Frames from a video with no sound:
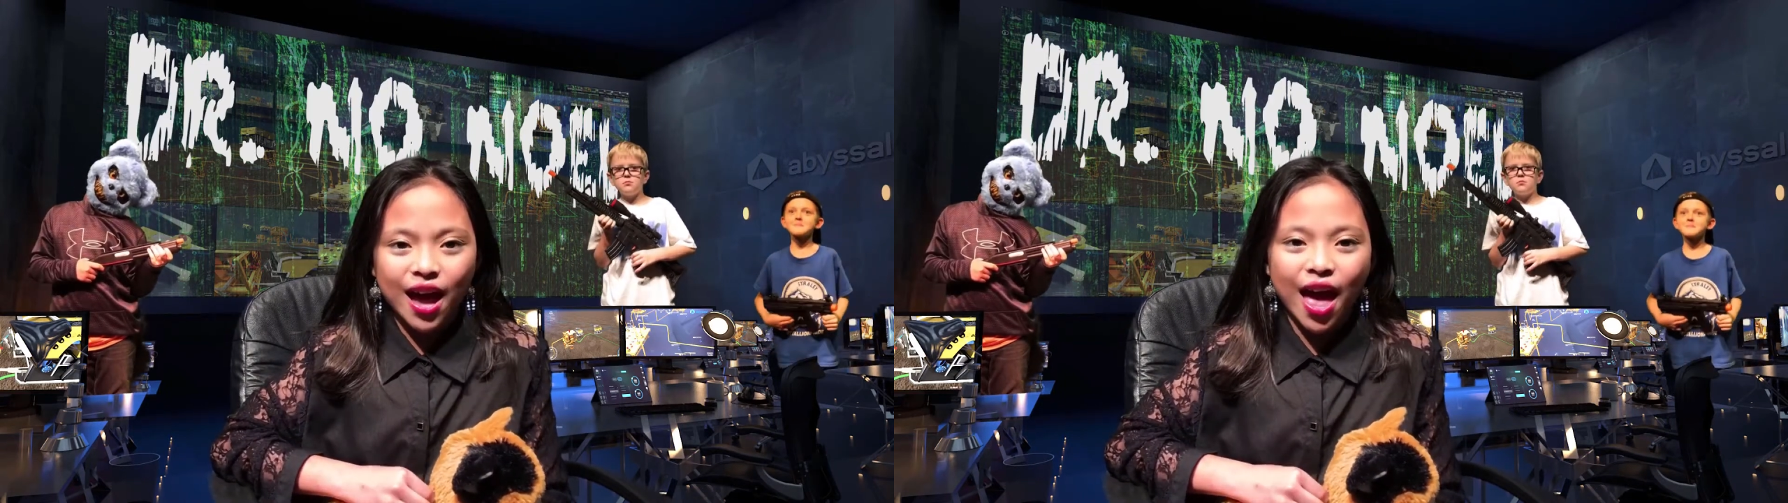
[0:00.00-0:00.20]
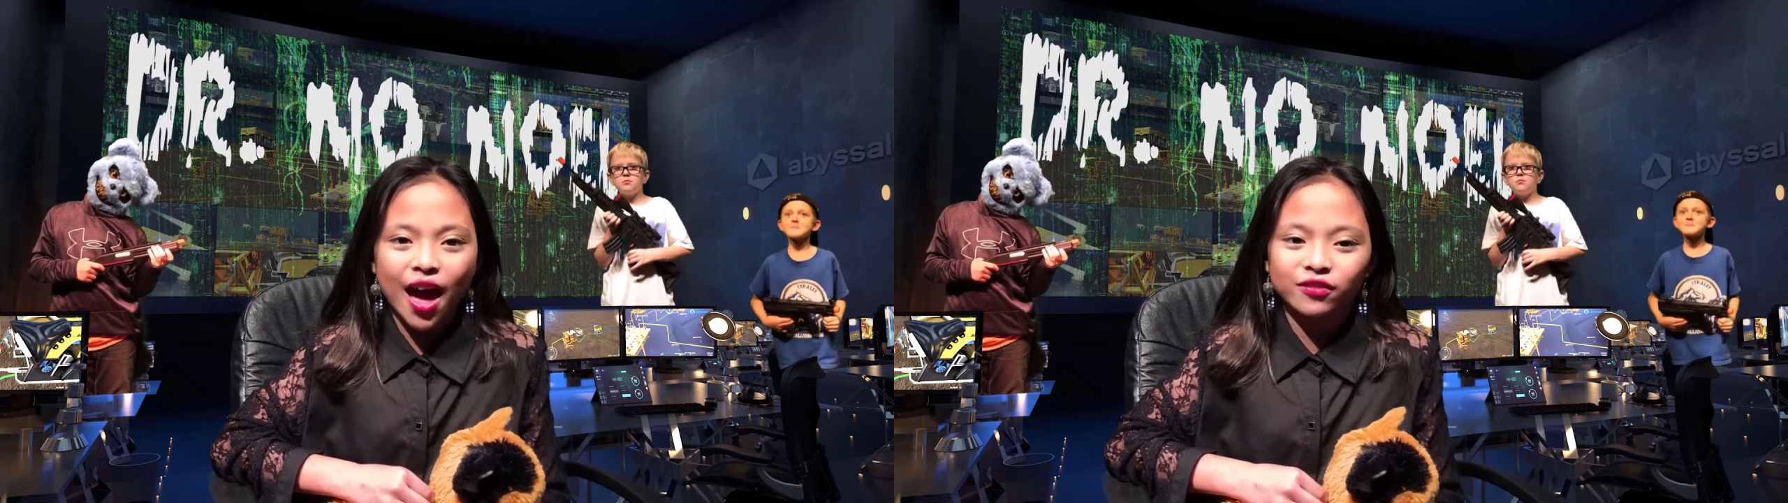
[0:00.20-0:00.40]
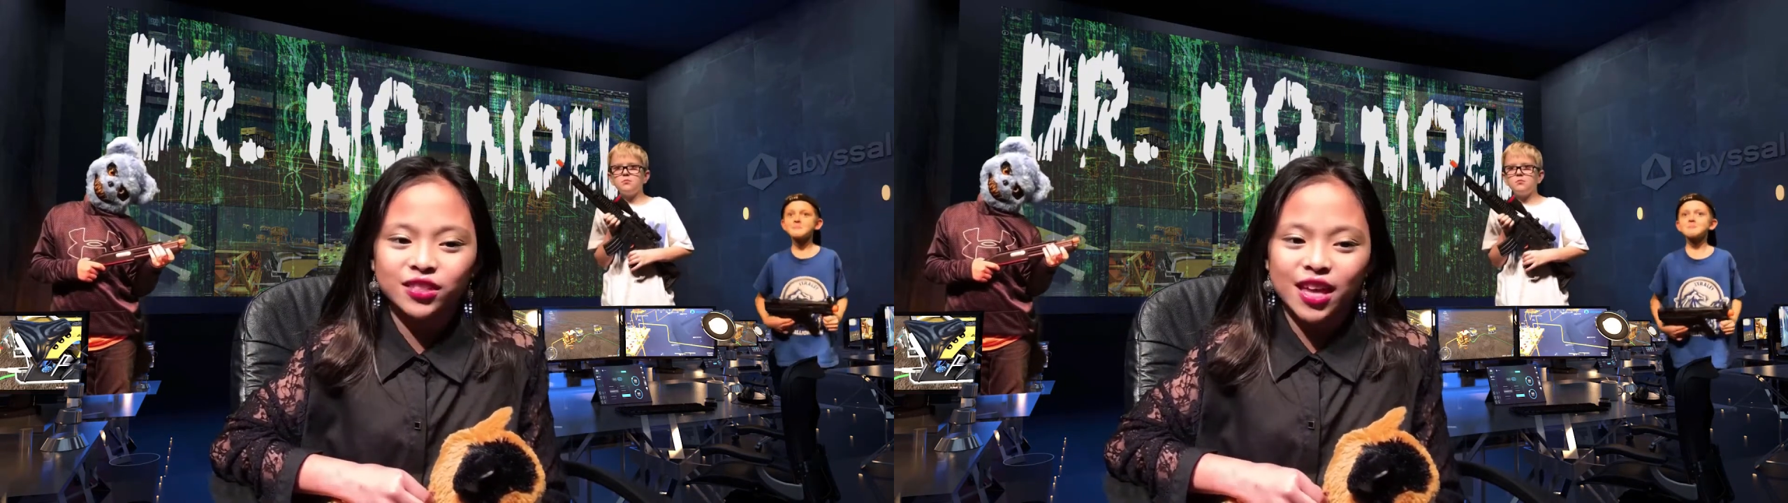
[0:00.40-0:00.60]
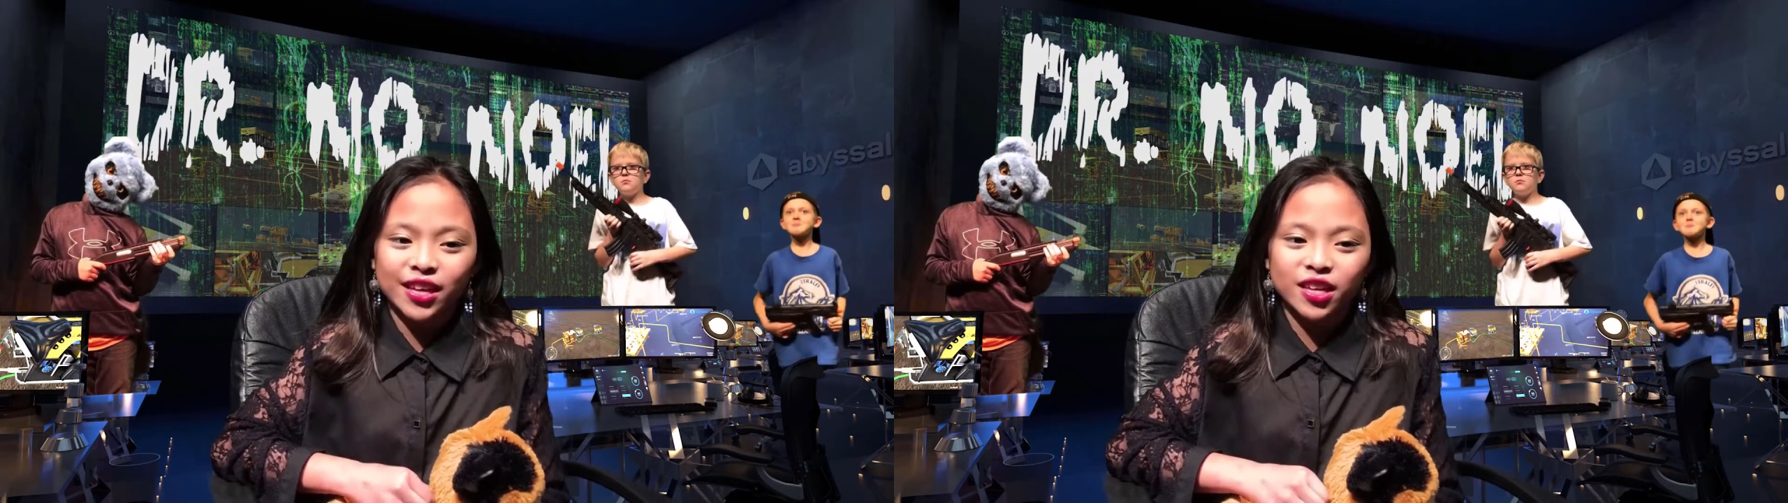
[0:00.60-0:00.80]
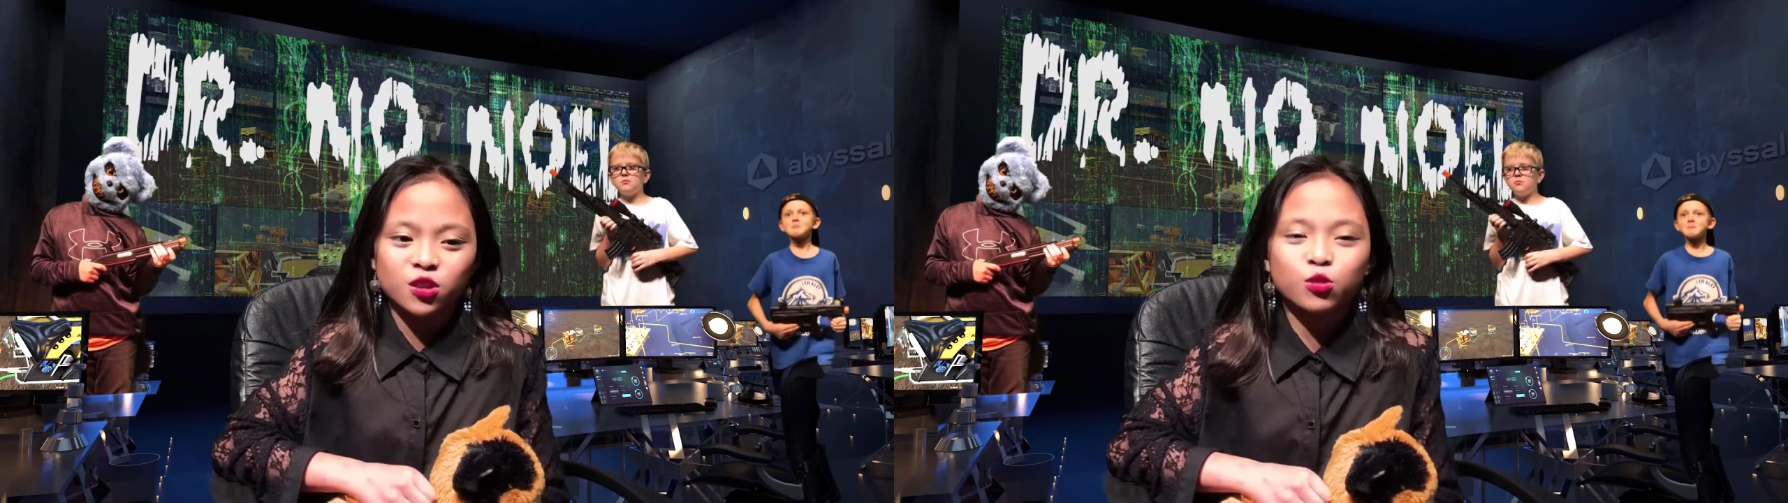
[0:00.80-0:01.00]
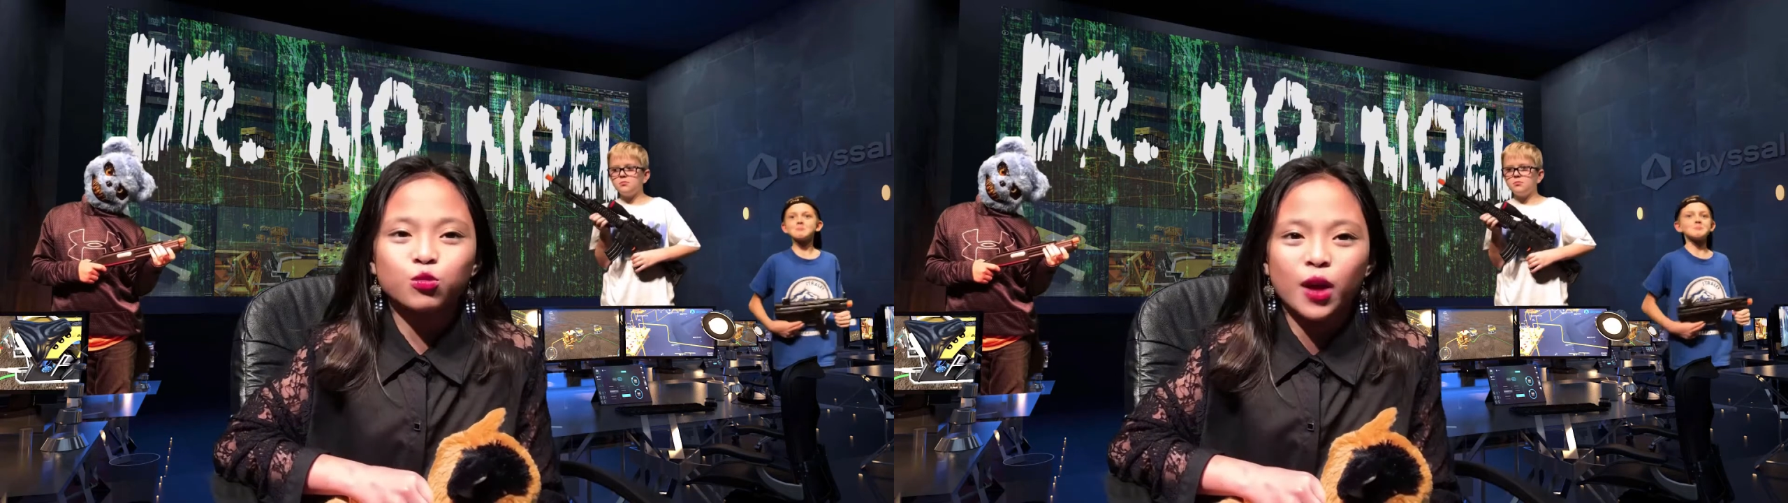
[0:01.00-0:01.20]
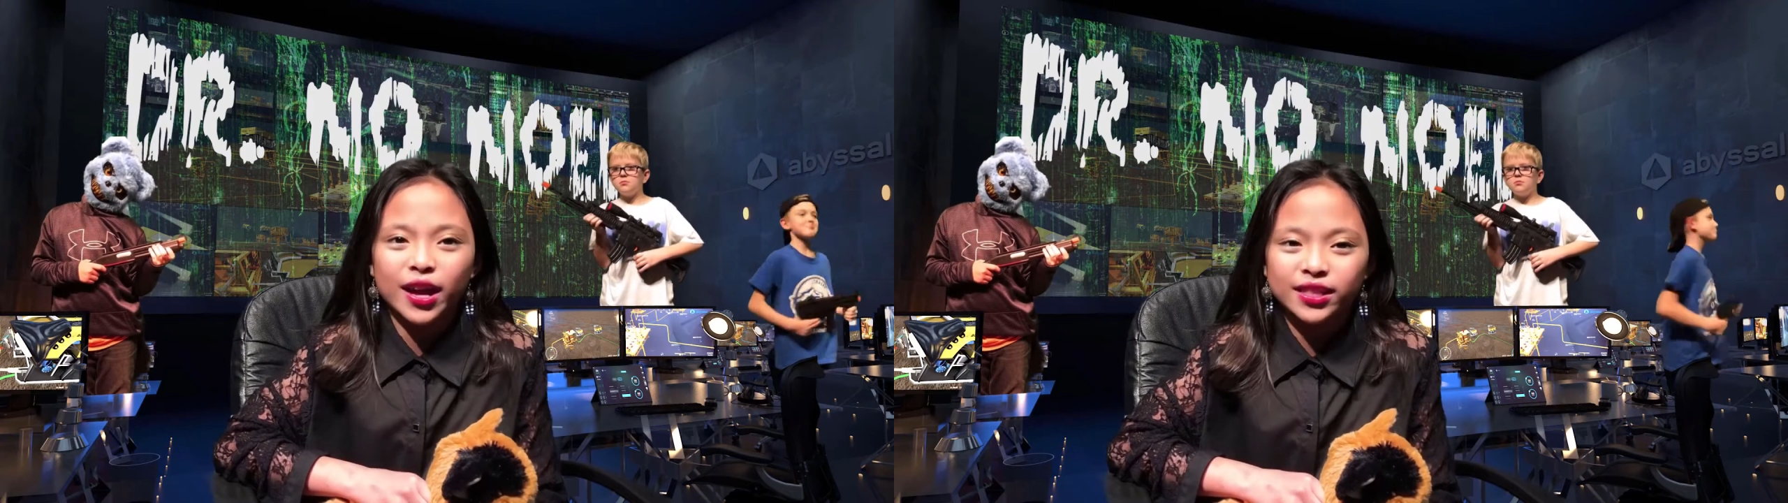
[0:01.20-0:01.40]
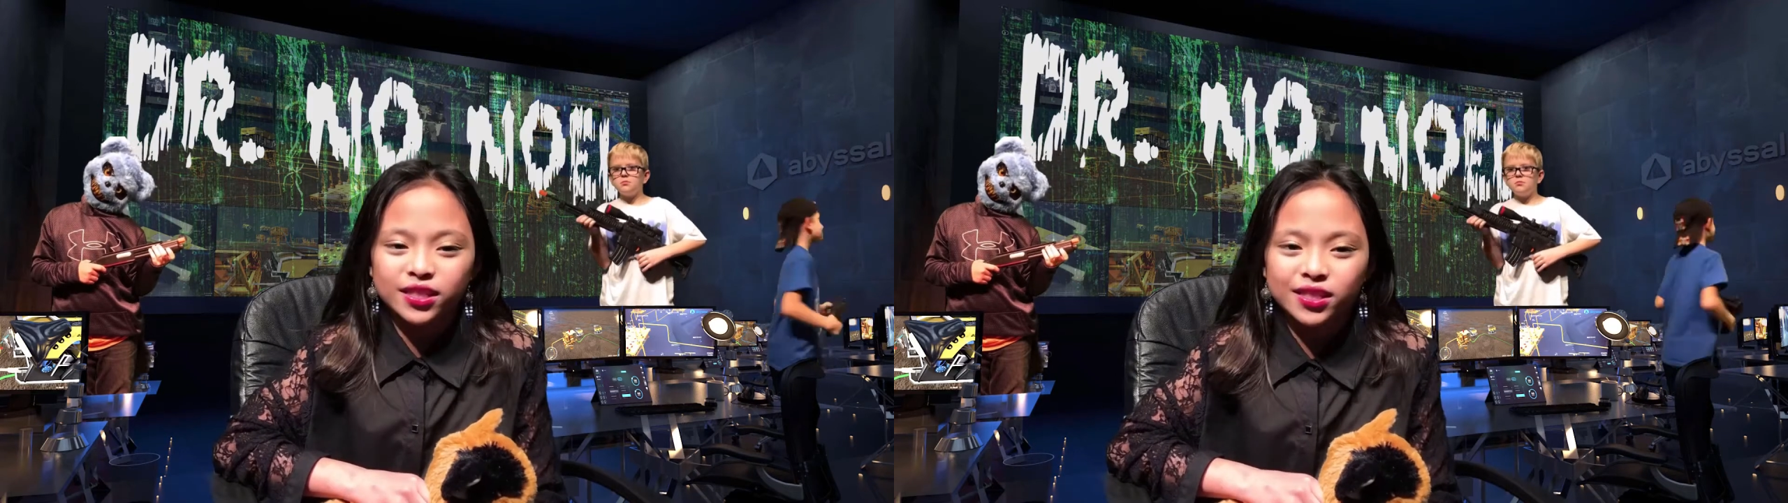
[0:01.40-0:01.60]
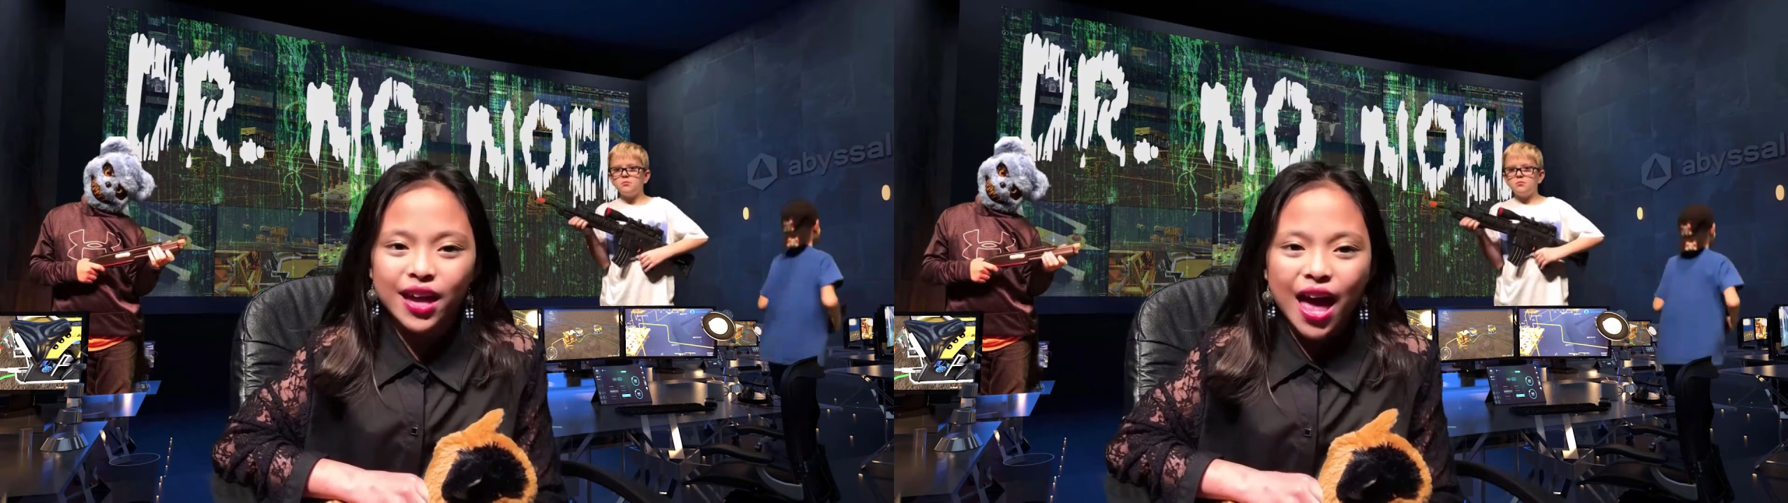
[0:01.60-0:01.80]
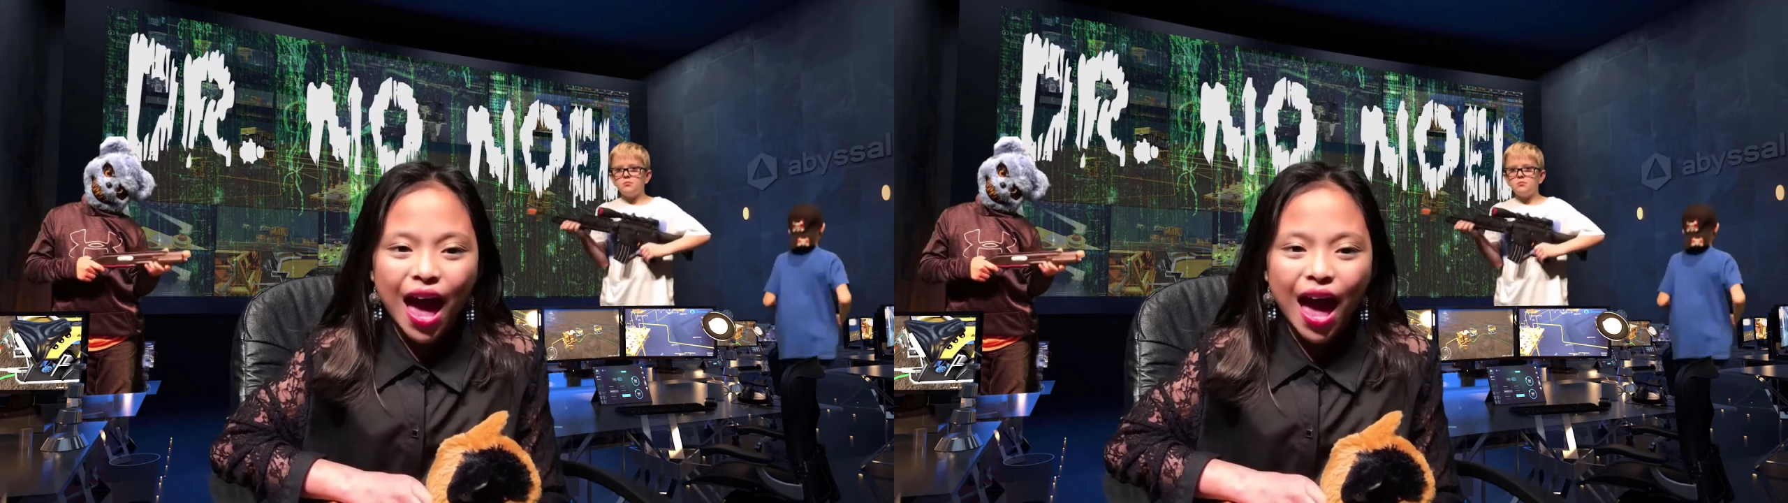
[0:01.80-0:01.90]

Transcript: I have taken Christ